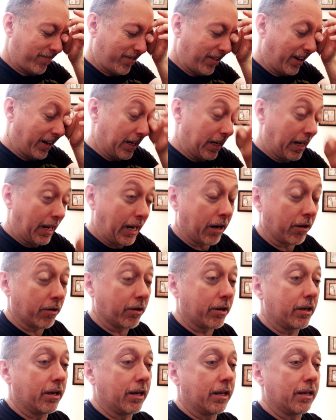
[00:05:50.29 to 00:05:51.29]
like an
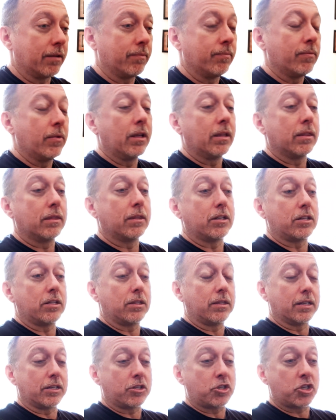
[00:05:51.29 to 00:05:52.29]
air gun,
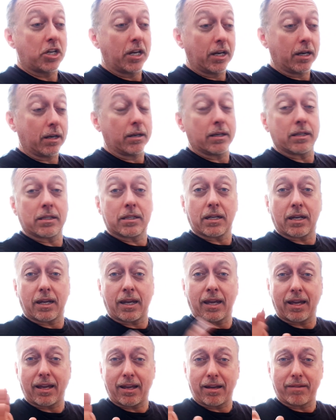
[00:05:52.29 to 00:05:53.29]
the chair is going
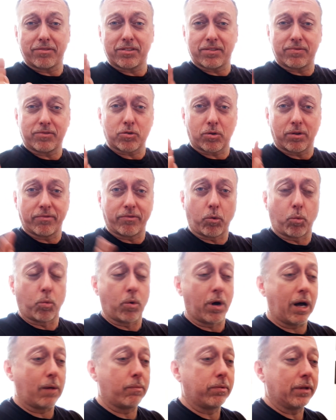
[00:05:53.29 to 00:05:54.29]
to have some sort of a
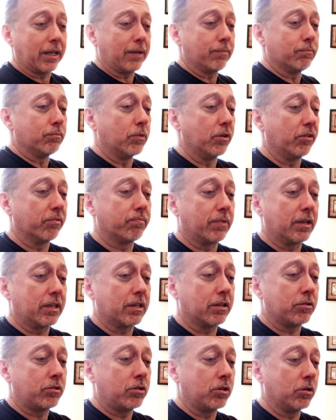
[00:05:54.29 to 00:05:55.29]
wobbly
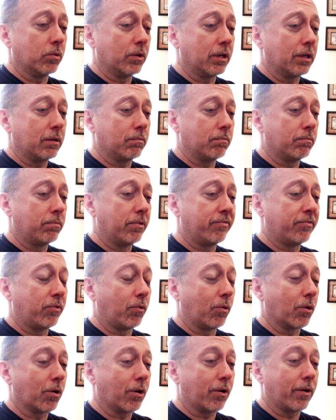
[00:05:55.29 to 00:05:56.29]
movement to it
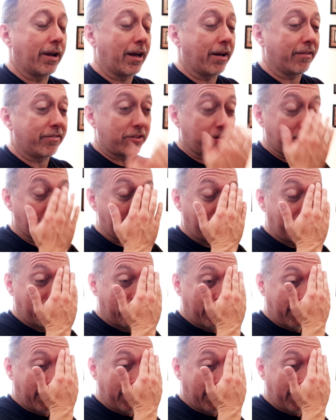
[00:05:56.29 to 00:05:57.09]
before or after.